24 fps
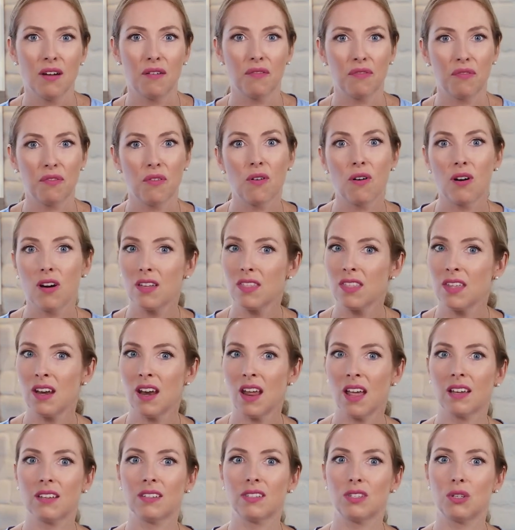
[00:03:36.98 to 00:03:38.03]
for the
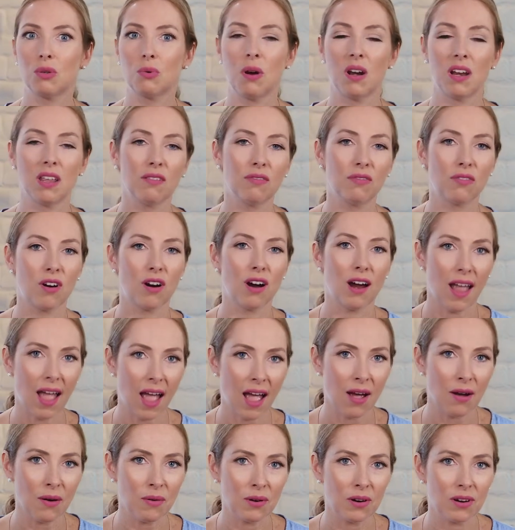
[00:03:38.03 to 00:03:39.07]
next next 24
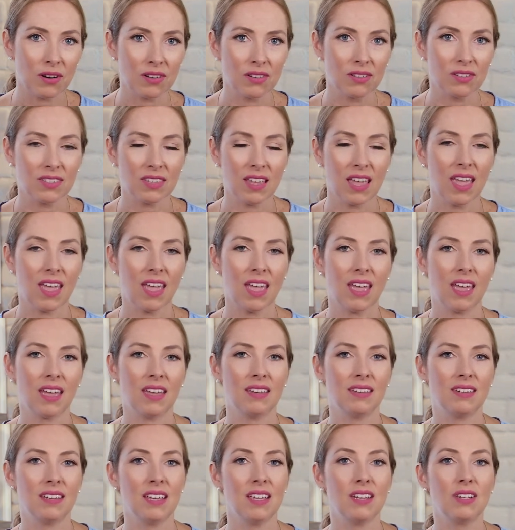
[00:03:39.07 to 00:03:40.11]
hours.
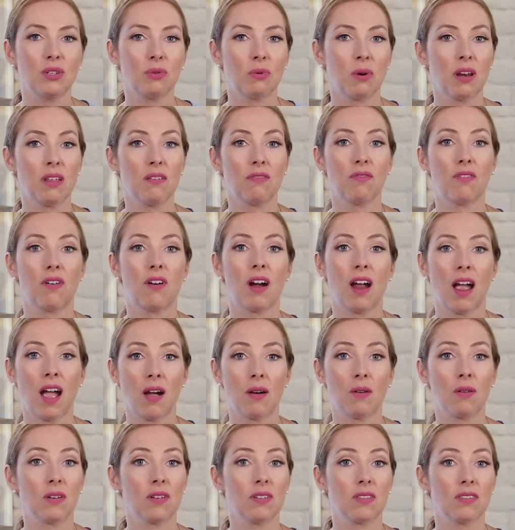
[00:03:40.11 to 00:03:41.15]
And in 24
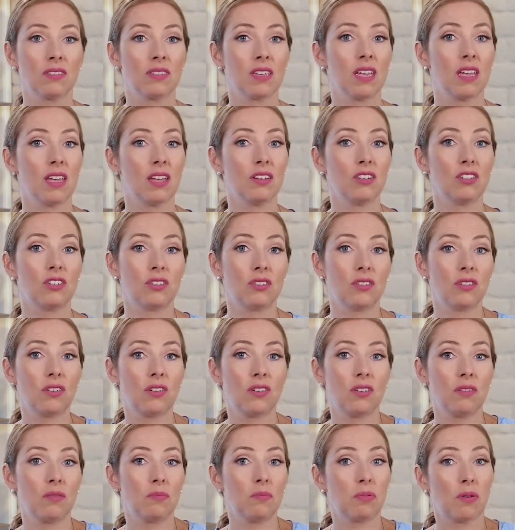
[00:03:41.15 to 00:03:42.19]
hours, it
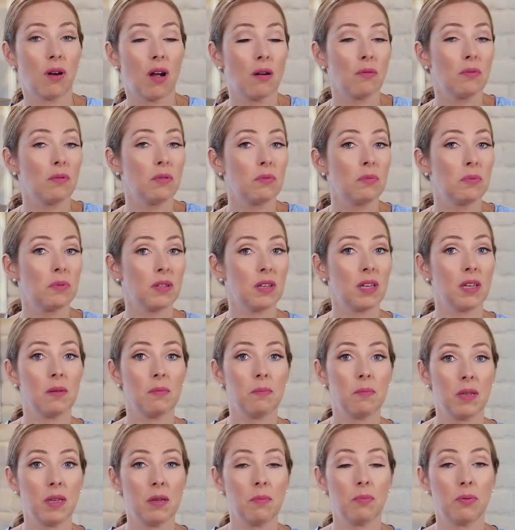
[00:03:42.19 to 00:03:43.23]
should probably
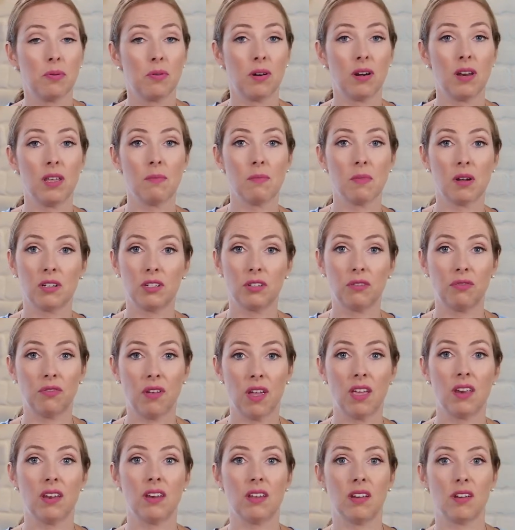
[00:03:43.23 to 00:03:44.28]
be pretty much
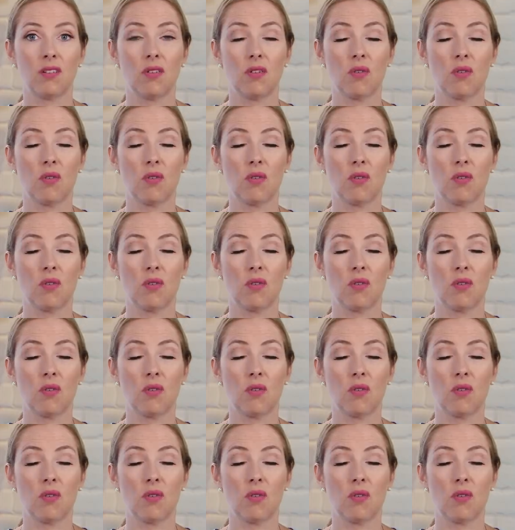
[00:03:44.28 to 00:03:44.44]
faded